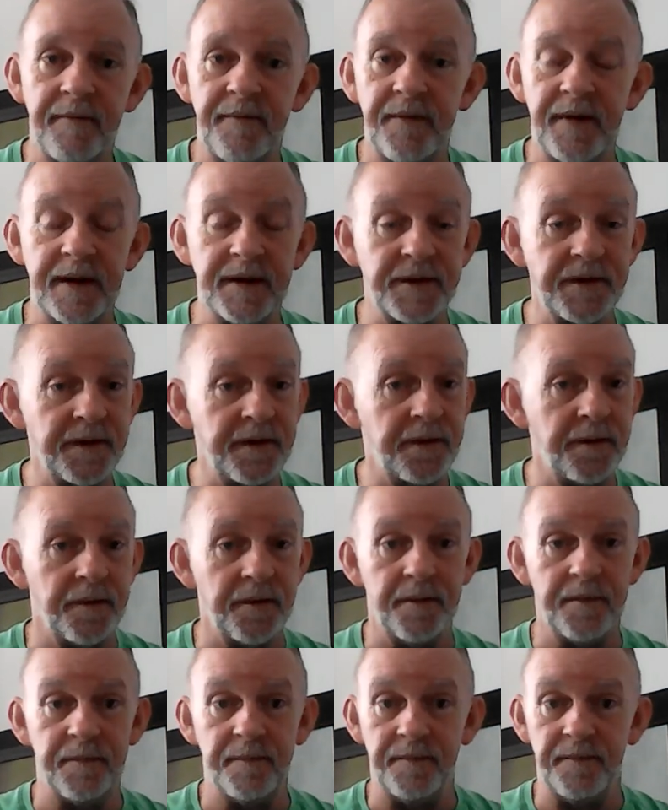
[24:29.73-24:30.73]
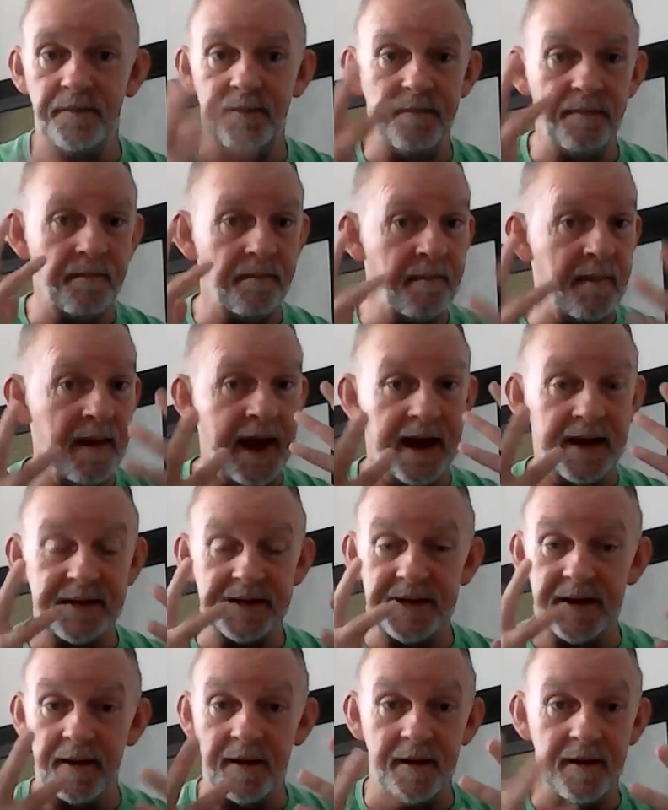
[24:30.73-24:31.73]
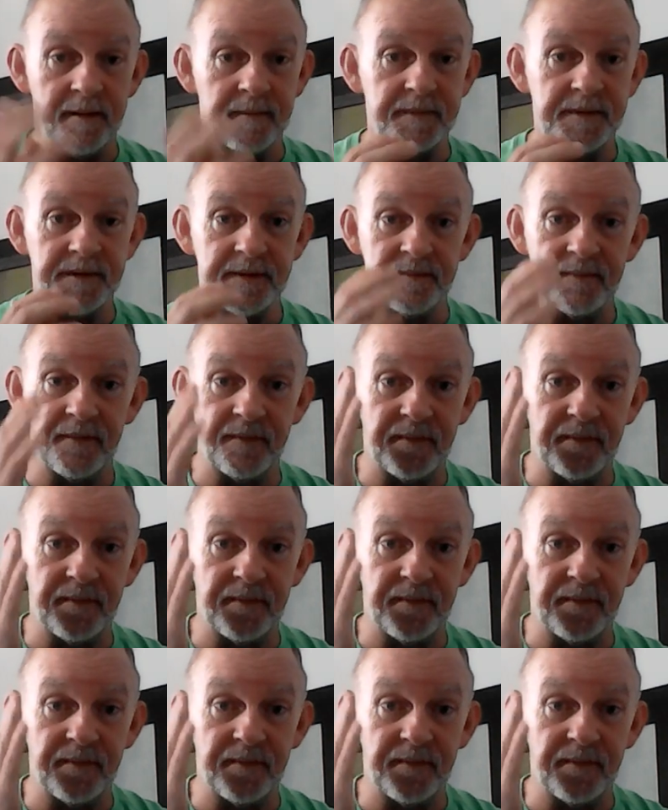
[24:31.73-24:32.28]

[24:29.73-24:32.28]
physical mess ups,